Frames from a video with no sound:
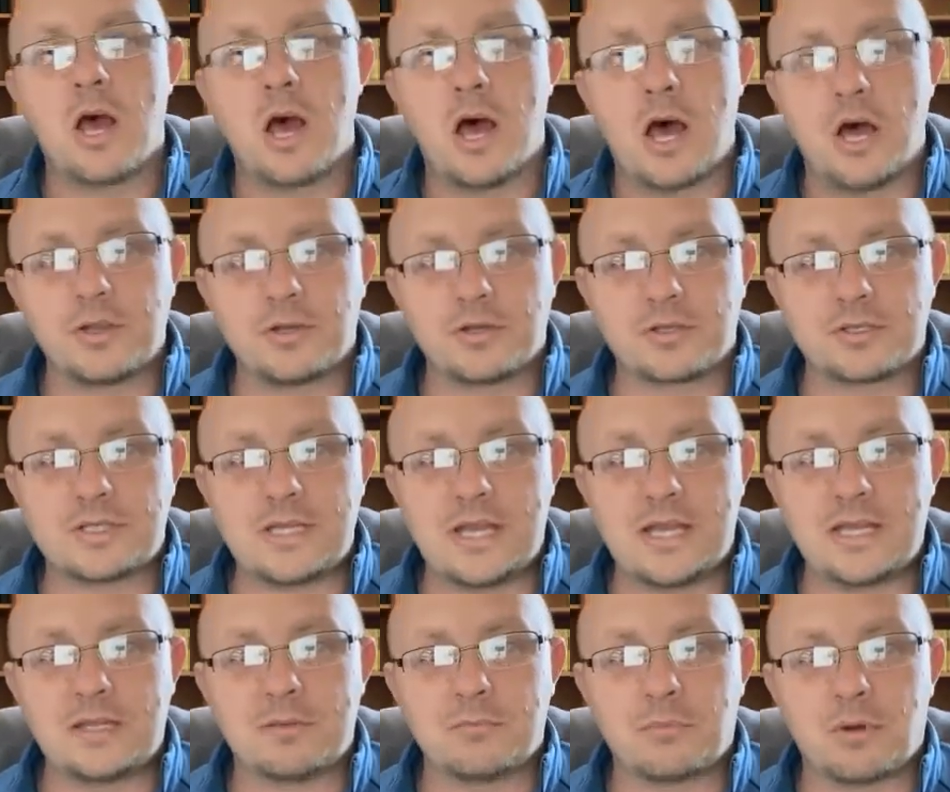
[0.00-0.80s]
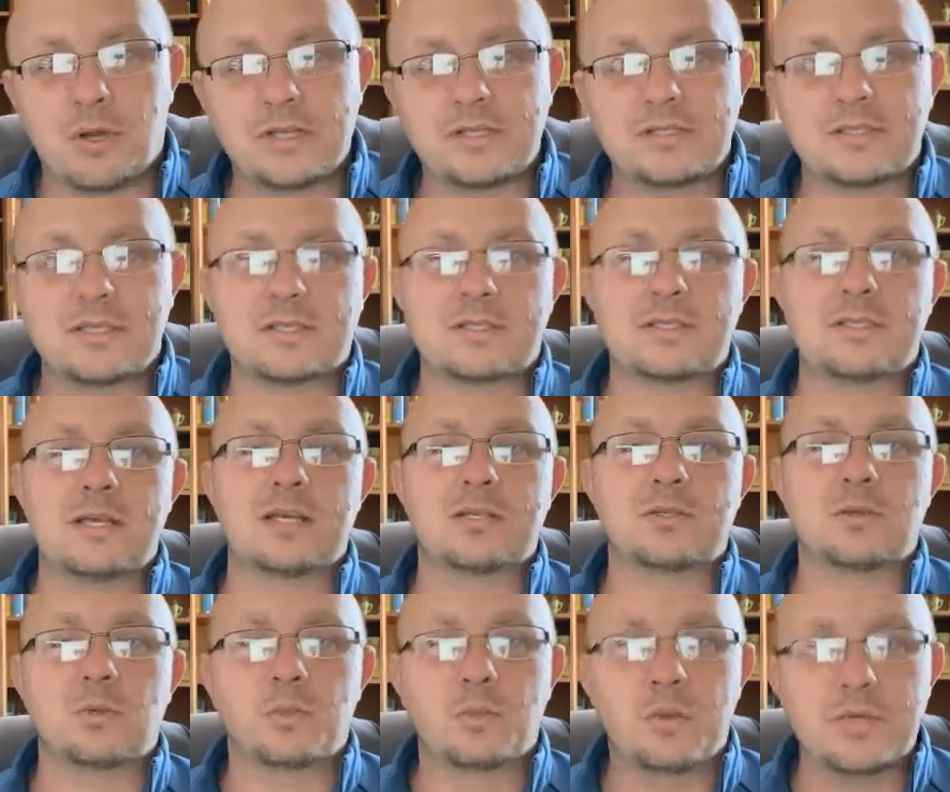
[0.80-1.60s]
Understanding brings
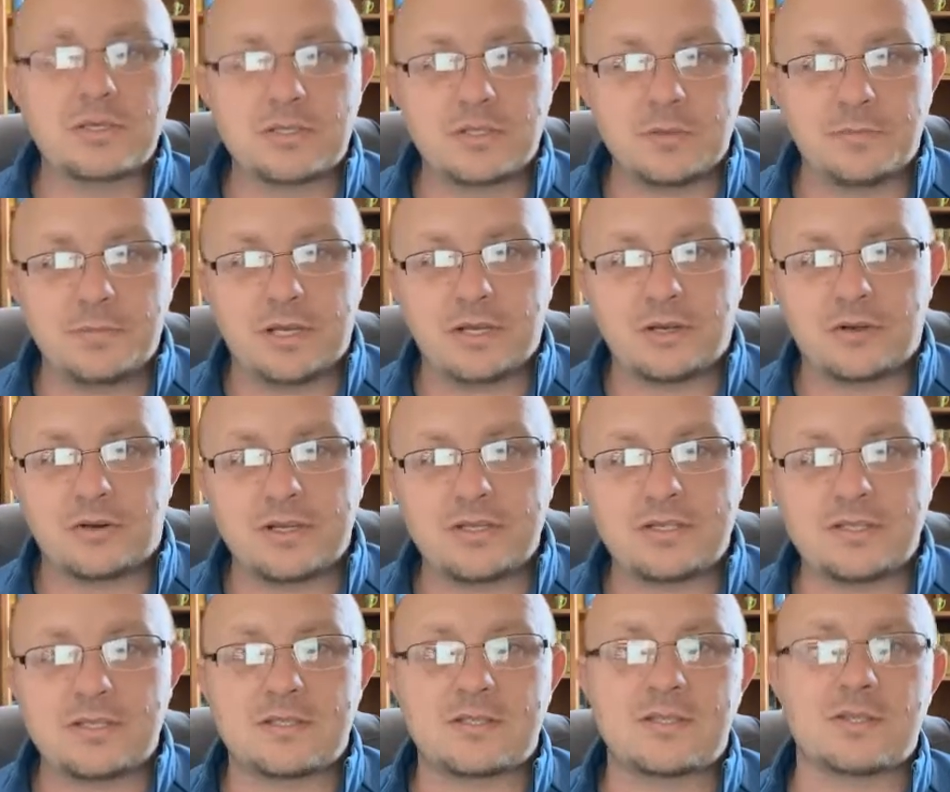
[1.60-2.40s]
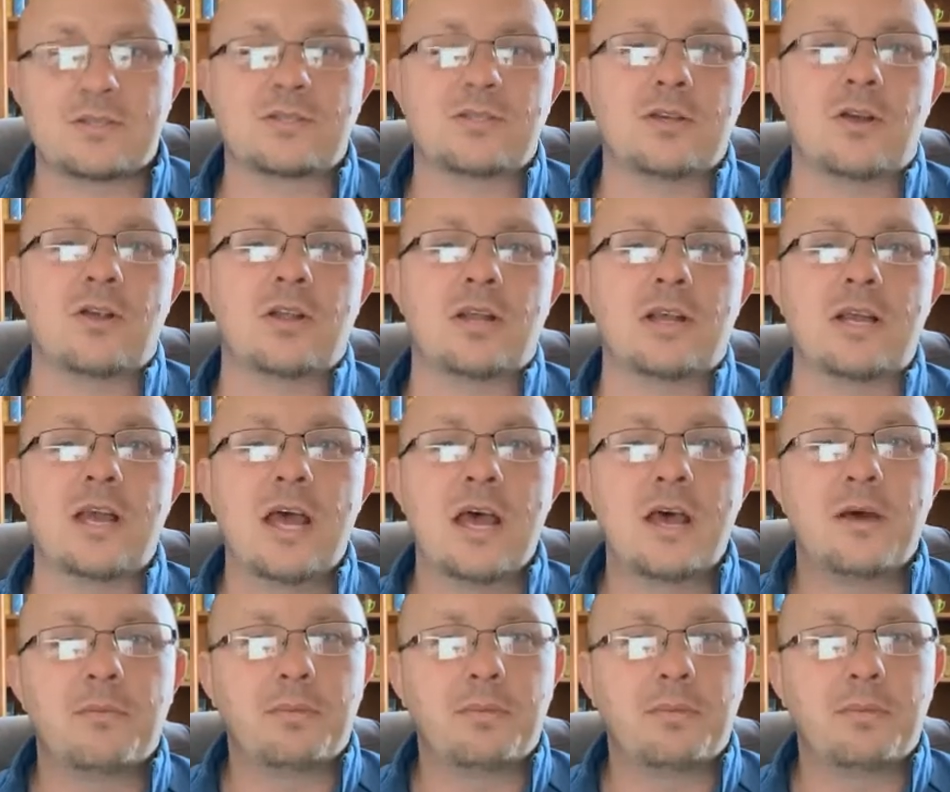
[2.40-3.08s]
success. Wisdom increases discerning.